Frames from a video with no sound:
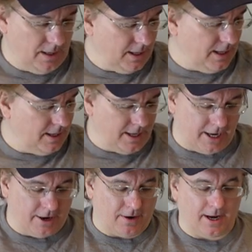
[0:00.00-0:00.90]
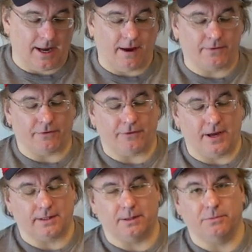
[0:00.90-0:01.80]
In here, I have the
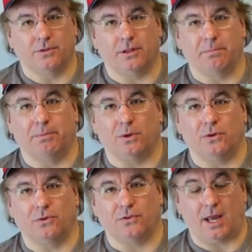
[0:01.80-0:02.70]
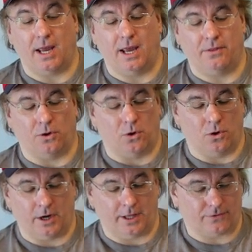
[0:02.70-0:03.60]
Phantoms, the Bulls, and the
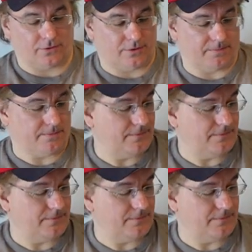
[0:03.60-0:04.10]
Hornets.